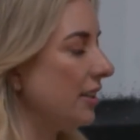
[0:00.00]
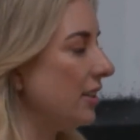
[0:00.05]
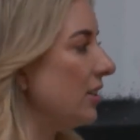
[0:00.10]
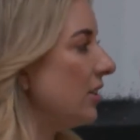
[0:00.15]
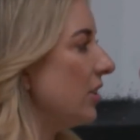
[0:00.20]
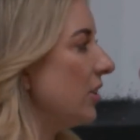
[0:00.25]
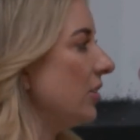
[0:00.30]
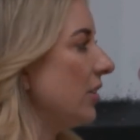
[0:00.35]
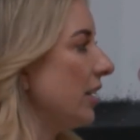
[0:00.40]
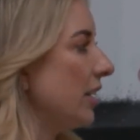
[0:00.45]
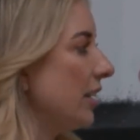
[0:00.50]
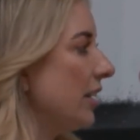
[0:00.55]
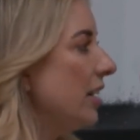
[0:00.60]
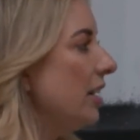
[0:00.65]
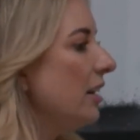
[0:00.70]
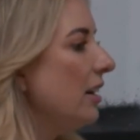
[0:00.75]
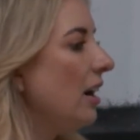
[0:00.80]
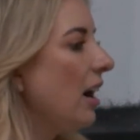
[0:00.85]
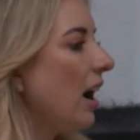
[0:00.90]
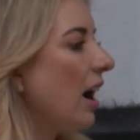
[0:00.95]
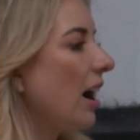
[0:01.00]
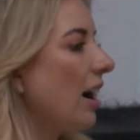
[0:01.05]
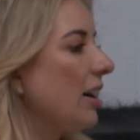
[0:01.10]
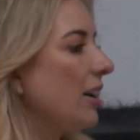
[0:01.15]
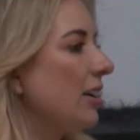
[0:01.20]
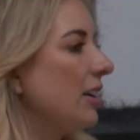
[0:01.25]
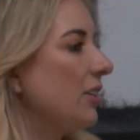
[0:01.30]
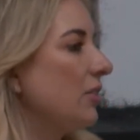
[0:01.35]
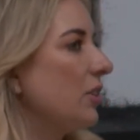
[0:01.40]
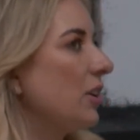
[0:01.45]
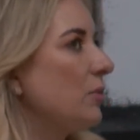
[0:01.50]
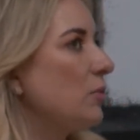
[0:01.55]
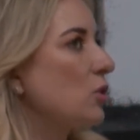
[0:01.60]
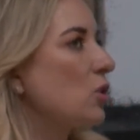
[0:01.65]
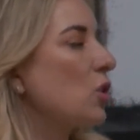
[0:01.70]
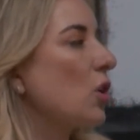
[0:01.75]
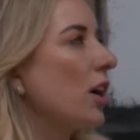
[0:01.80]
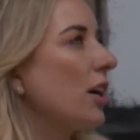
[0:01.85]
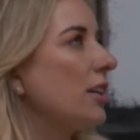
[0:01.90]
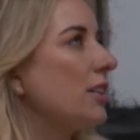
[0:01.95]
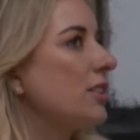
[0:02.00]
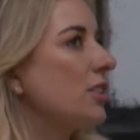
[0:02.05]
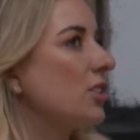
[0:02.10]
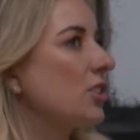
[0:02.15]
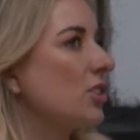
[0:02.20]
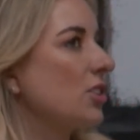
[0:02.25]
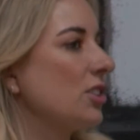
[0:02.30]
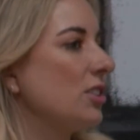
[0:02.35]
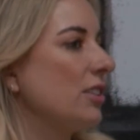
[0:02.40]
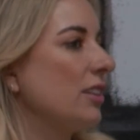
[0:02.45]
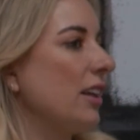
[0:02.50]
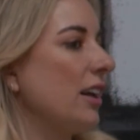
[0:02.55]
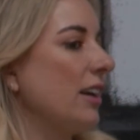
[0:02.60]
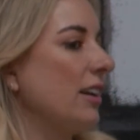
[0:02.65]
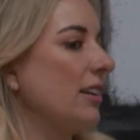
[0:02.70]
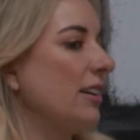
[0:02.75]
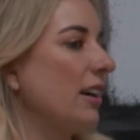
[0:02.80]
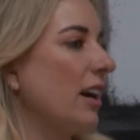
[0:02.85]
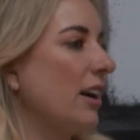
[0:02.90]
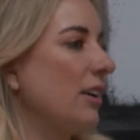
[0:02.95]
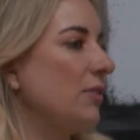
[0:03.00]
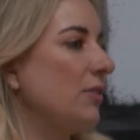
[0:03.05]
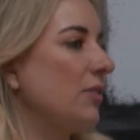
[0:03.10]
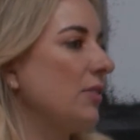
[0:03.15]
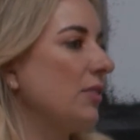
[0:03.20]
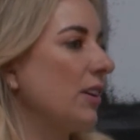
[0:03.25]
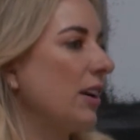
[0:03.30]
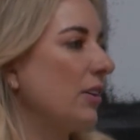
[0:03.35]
You know, like I am trying to sh- like I